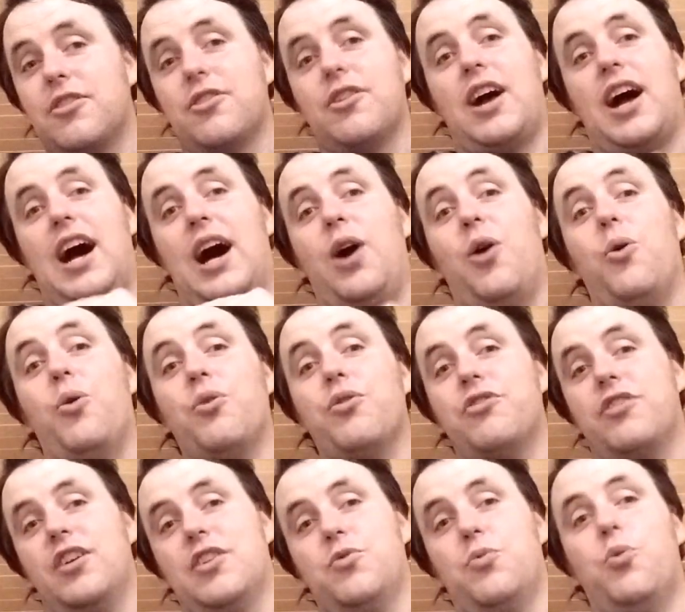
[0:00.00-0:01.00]
her
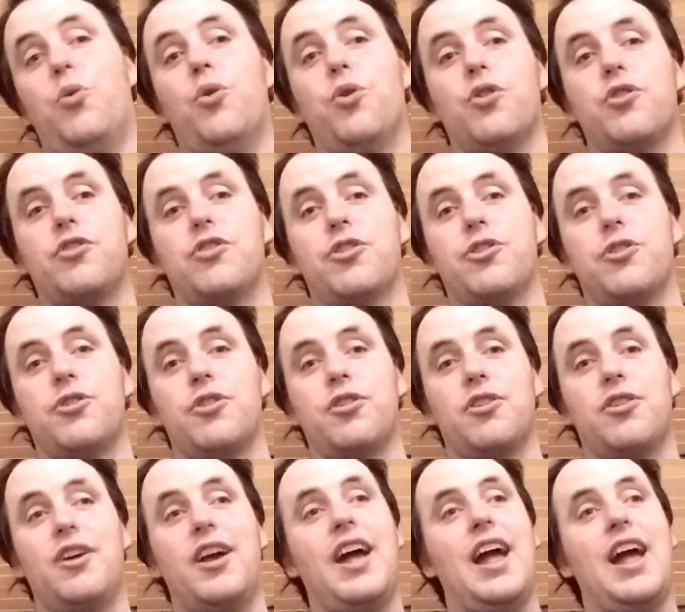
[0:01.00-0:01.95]
owls had warned her